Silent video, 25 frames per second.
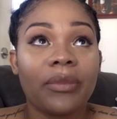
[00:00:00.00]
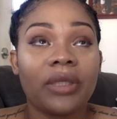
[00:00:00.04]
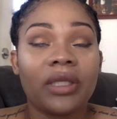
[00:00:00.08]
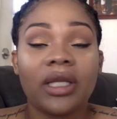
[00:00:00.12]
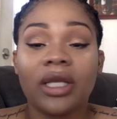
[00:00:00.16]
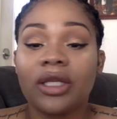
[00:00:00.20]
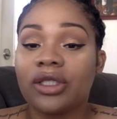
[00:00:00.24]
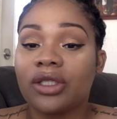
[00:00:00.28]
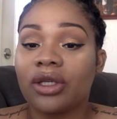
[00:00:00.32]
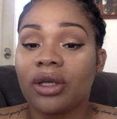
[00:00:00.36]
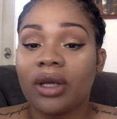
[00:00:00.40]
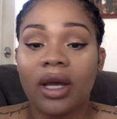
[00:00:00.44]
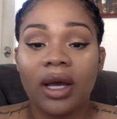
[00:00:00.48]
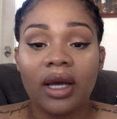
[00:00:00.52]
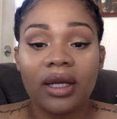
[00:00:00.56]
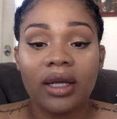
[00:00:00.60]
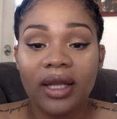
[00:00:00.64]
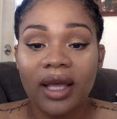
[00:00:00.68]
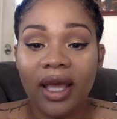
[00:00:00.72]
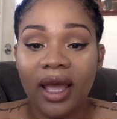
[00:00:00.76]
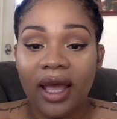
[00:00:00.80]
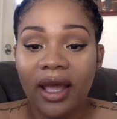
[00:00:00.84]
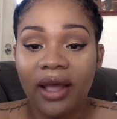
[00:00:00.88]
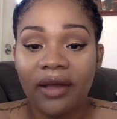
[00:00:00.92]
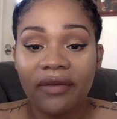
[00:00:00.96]
They took out the
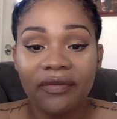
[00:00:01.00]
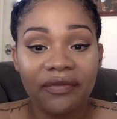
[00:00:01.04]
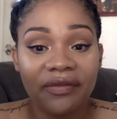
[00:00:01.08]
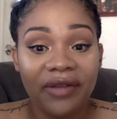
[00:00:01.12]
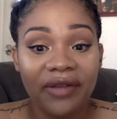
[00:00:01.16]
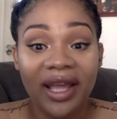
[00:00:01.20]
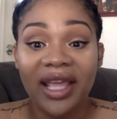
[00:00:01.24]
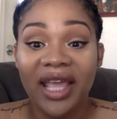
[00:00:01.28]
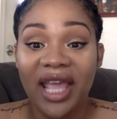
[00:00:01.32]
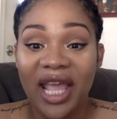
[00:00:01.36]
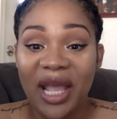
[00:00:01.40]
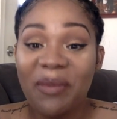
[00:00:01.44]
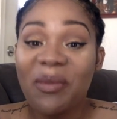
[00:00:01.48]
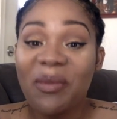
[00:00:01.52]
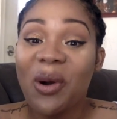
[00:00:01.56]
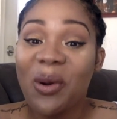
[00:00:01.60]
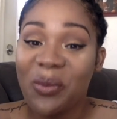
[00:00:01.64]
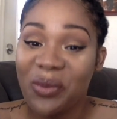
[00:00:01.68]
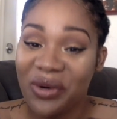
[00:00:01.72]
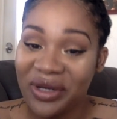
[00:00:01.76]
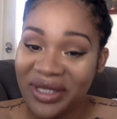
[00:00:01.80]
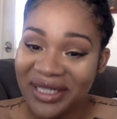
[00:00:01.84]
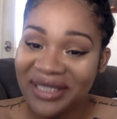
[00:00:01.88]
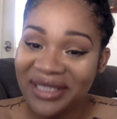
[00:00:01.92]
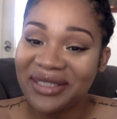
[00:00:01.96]
half. I came home
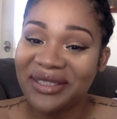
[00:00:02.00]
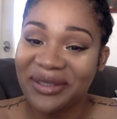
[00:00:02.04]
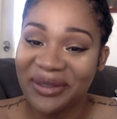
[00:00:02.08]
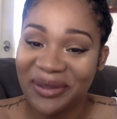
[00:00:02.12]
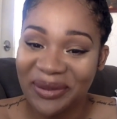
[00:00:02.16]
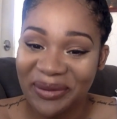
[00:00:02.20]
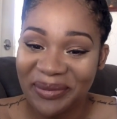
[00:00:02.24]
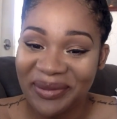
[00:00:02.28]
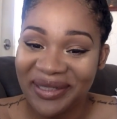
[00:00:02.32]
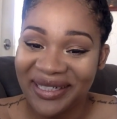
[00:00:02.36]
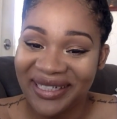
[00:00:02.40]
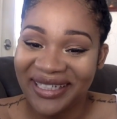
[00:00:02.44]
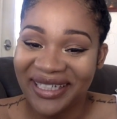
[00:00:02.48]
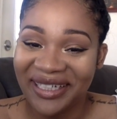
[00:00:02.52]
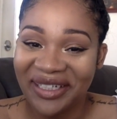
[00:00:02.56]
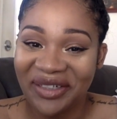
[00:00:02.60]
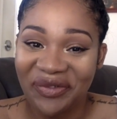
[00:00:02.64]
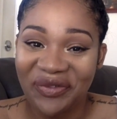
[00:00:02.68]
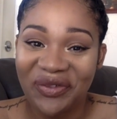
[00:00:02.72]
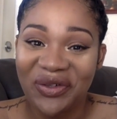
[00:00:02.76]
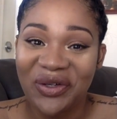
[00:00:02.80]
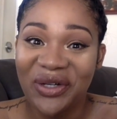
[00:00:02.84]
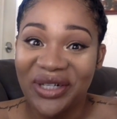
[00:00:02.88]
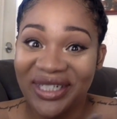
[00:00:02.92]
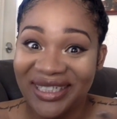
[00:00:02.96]
with the tube. Of
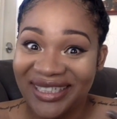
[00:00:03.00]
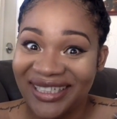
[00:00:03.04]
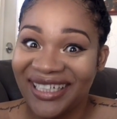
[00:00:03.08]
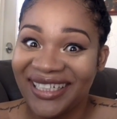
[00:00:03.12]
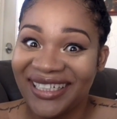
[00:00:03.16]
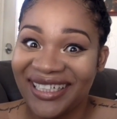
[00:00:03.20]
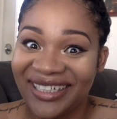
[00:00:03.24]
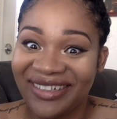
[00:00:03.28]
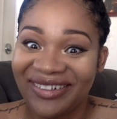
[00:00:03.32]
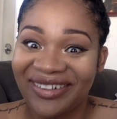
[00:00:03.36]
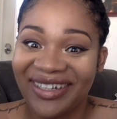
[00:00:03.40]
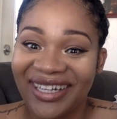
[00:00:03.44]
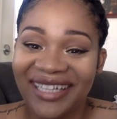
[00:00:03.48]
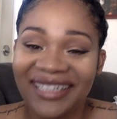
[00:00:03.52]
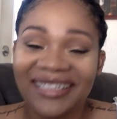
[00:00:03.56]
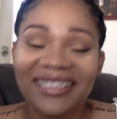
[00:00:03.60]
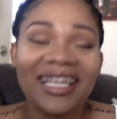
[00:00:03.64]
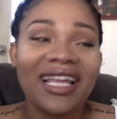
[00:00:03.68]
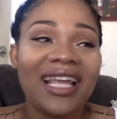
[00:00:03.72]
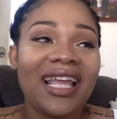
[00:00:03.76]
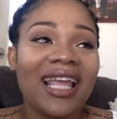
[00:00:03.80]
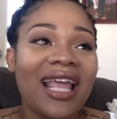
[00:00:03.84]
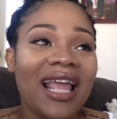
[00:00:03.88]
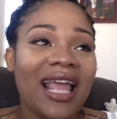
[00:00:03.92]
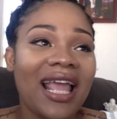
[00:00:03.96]
course I did, right?
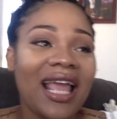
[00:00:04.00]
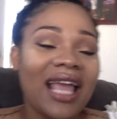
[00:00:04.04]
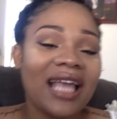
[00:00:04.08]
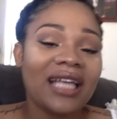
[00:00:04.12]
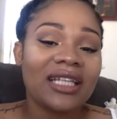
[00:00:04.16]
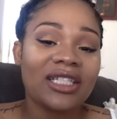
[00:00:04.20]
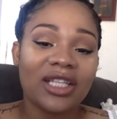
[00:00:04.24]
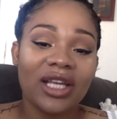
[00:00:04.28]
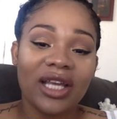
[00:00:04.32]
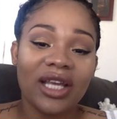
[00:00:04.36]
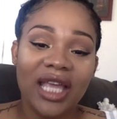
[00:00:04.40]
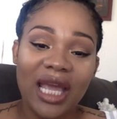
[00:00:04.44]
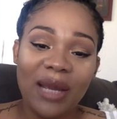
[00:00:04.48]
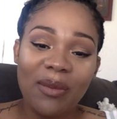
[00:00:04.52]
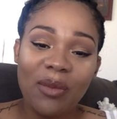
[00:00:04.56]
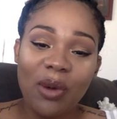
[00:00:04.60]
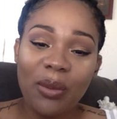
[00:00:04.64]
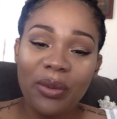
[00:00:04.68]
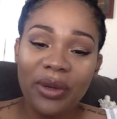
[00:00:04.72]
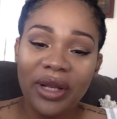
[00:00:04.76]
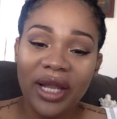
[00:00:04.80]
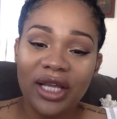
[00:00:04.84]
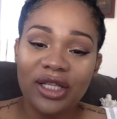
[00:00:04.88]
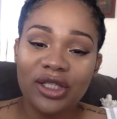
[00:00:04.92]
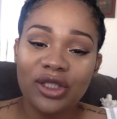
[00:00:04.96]
So I came home
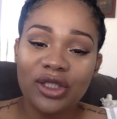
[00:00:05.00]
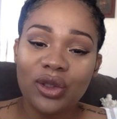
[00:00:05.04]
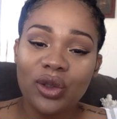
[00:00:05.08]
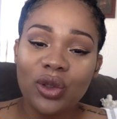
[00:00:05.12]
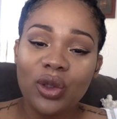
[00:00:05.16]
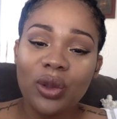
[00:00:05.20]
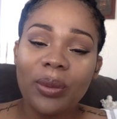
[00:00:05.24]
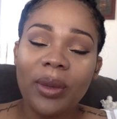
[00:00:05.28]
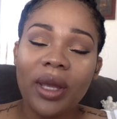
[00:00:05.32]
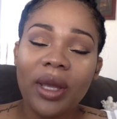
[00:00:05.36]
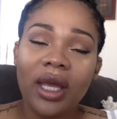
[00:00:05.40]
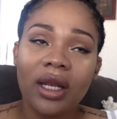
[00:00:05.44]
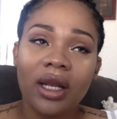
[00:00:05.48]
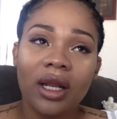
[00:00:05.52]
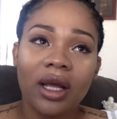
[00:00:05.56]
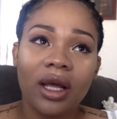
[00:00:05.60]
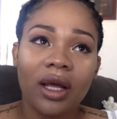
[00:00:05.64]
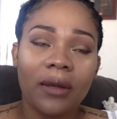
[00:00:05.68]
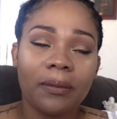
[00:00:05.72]
with that tube, and